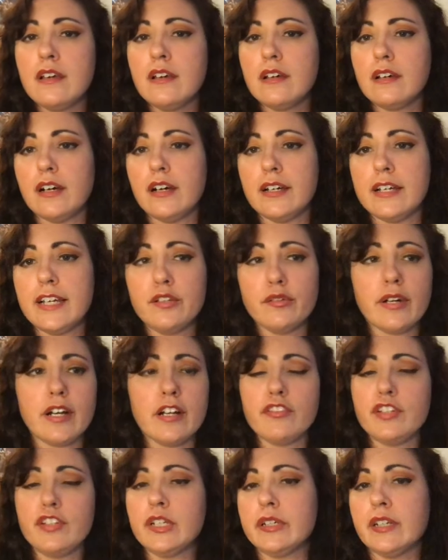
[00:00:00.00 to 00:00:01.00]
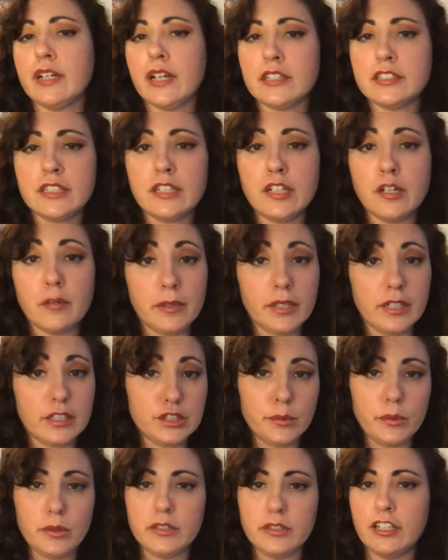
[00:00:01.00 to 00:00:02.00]
Either out of curiosity or because
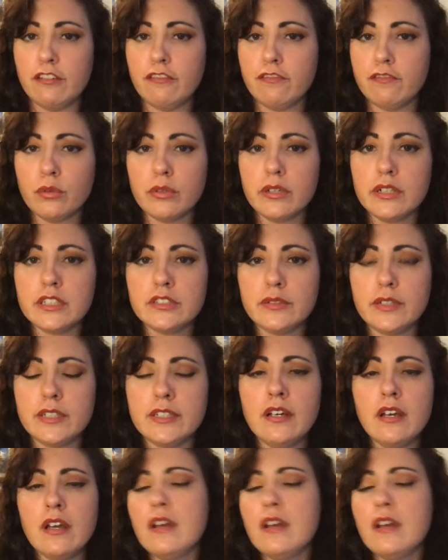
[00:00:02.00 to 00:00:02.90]
you were looking forward to it.